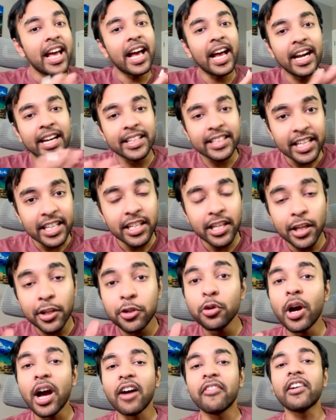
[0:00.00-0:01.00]
and then
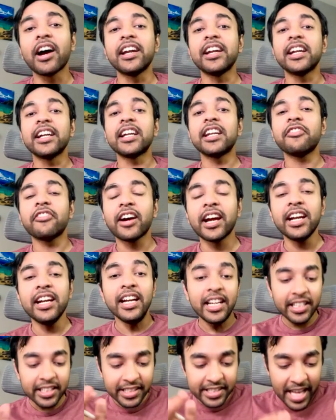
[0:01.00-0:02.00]
you have identified
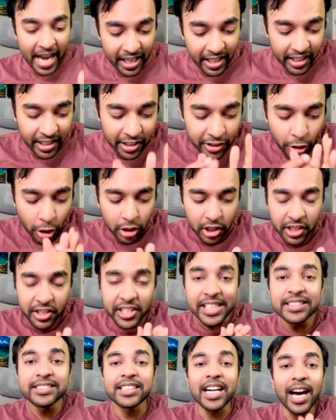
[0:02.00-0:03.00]
that your
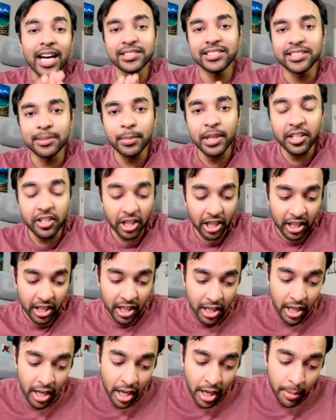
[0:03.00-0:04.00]
trees are symmetric
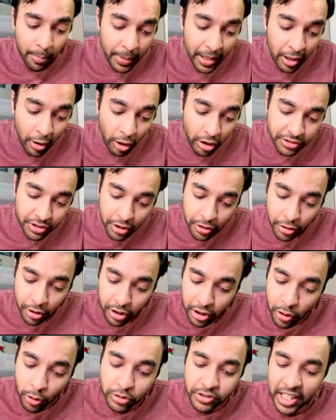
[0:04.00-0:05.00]
because your
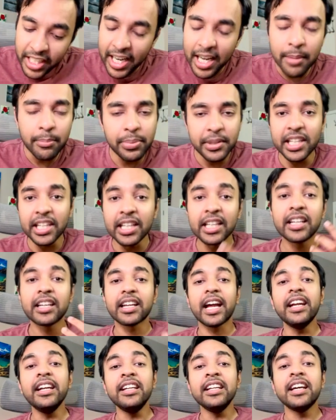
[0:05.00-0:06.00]
queues are empty,
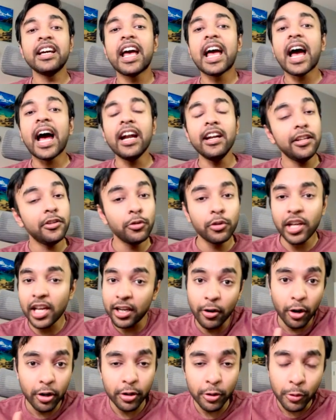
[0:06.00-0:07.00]
right? And you
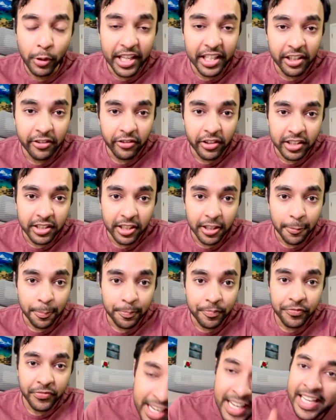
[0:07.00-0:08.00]
cannot go any further.
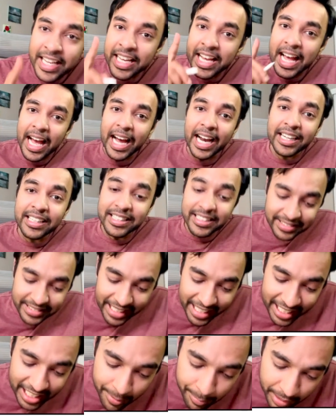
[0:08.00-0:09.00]
Had this
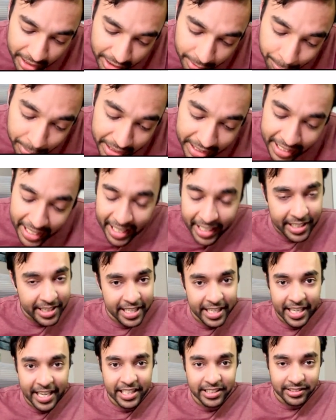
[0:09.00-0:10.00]
element been
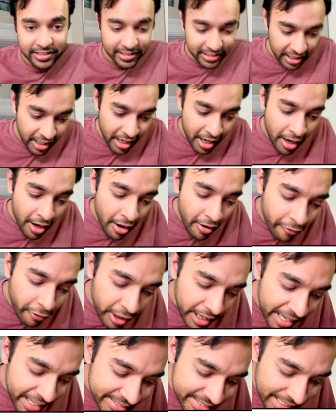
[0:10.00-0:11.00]
anything else, for
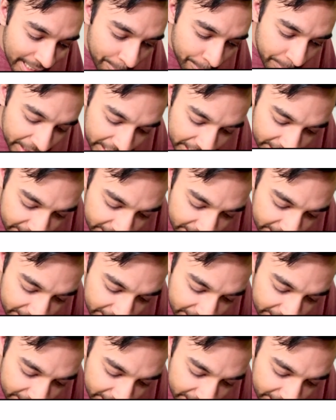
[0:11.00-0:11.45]
example,